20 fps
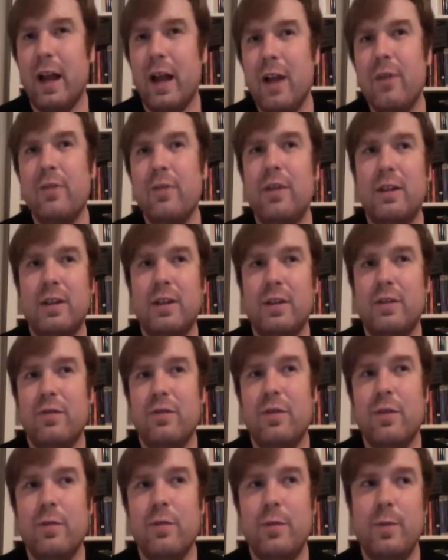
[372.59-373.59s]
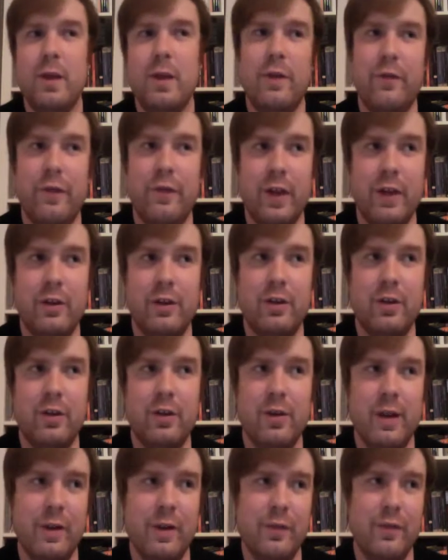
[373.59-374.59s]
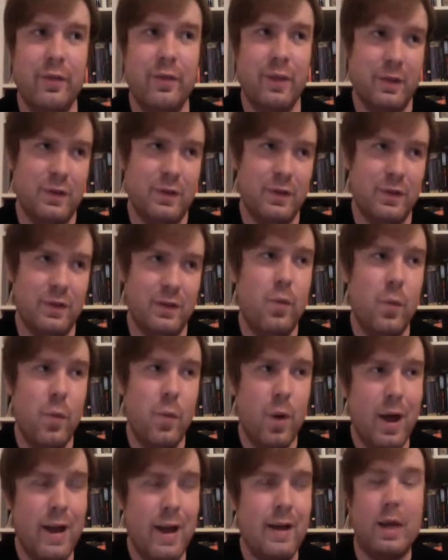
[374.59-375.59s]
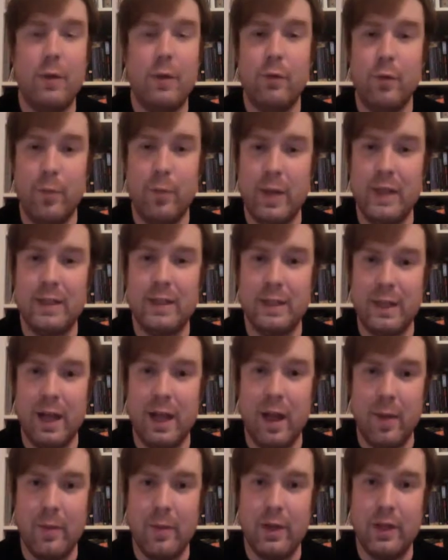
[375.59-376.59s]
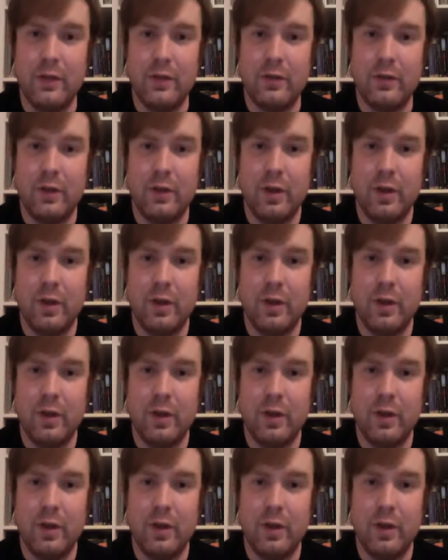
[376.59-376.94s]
I don't think this film would be a failure if this isn't what romantic comedies